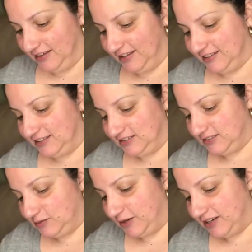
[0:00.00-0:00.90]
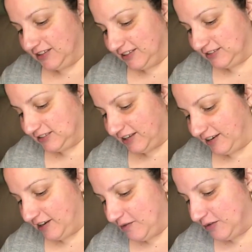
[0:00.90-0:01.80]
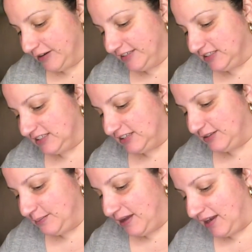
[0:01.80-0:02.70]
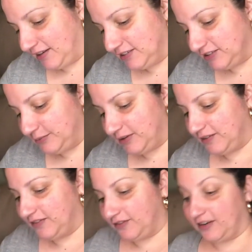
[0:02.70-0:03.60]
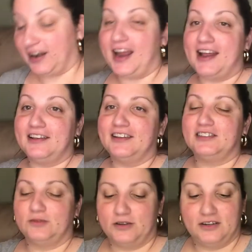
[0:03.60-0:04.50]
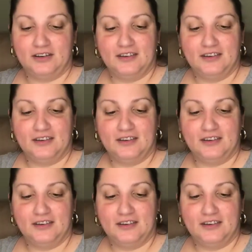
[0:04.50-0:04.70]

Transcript: And this is what it looks like. And I've always seen the packaging, but I've never had this one.